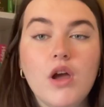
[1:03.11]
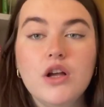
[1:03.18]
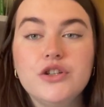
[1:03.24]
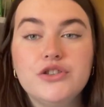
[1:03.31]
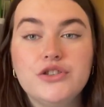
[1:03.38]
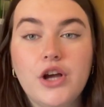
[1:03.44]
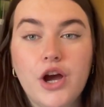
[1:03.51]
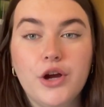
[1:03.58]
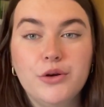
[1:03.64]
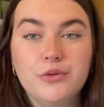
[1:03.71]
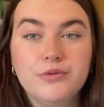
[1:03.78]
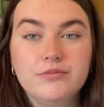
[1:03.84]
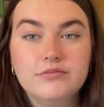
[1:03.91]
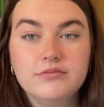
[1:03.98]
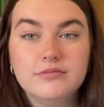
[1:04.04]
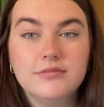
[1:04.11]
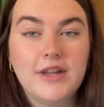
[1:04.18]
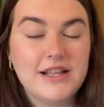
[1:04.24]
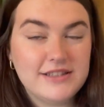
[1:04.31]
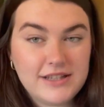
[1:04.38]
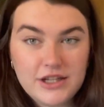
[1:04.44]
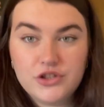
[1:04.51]
So
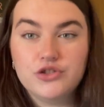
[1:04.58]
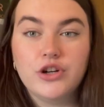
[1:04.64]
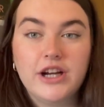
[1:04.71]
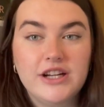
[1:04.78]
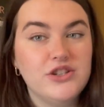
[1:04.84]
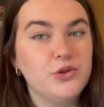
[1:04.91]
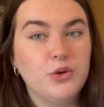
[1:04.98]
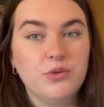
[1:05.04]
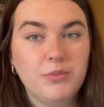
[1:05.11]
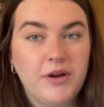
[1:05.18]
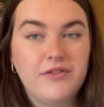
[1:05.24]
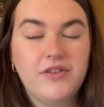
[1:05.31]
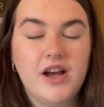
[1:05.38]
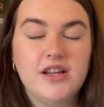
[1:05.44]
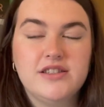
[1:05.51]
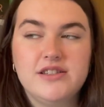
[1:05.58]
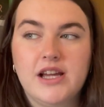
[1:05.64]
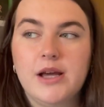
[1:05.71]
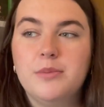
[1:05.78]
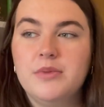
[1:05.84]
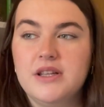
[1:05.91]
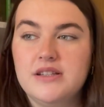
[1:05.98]
let's get straight into it with my first
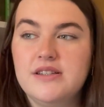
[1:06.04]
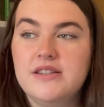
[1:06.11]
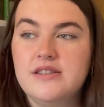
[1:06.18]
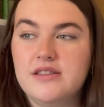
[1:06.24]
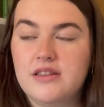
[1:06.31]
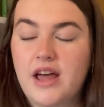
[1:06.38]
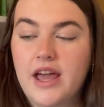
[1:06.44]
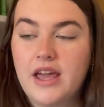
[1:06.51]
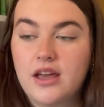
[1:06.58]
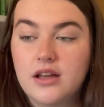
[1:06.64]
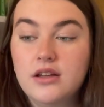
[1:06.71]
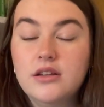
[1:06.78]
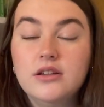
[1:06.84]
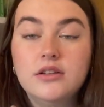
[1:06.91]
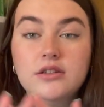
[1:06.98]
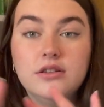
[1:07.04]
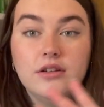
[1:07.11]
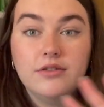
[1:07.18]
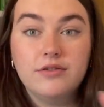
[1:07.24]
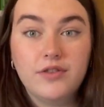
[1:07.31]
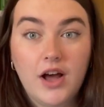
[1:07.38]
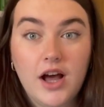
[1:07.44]
tip. This is like
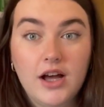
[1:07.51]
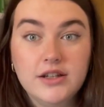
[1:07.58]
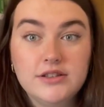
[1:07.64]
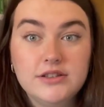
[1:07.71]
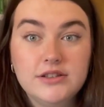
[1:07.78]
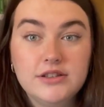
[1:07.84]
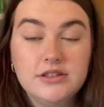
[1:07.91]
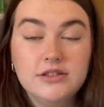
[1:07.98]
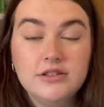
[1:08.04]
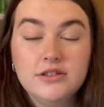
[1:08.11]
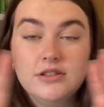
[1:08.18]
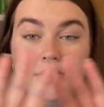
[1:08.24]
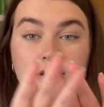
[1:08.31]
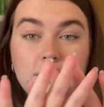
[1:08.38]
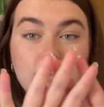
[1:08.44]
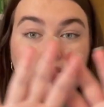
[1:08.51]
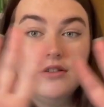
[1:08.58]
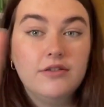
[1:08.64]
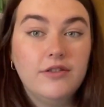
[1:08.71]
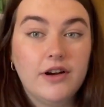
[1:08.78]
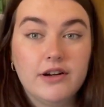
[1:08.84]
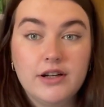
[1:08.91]
first,
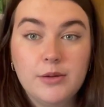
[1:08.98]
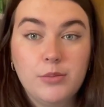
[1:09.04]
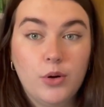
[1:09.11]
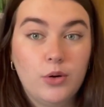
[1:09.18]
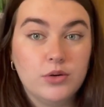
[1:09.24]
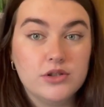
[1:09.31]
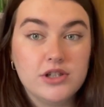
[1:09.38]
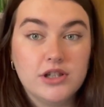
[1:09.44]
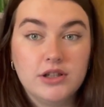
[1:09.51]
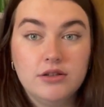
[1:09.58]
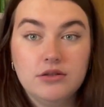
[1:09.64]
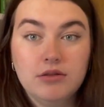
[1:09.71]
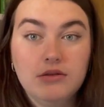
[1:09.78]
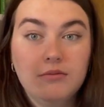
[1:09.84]
very important,